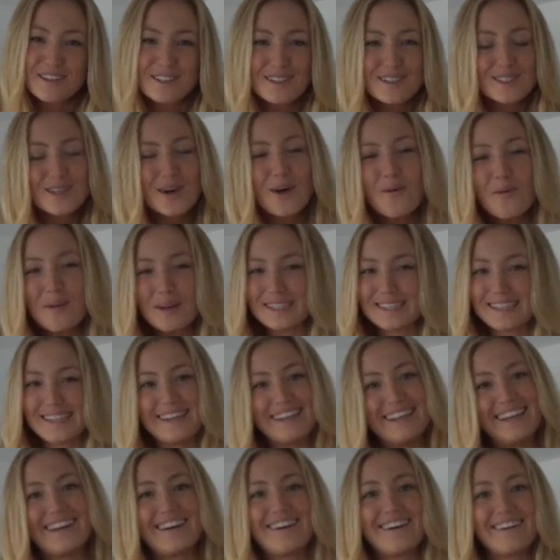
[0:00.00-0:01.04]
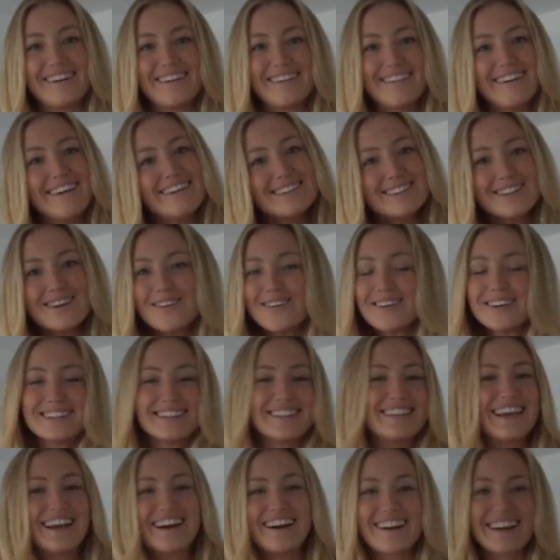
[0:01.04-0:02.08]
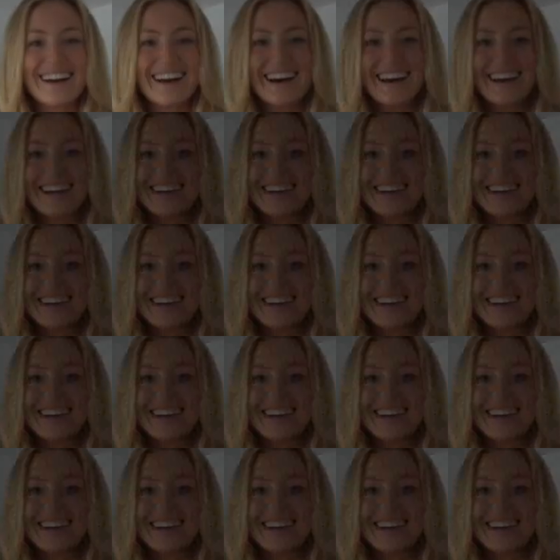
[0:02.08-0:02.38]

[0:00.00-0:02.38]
because it's always in here. It's always there,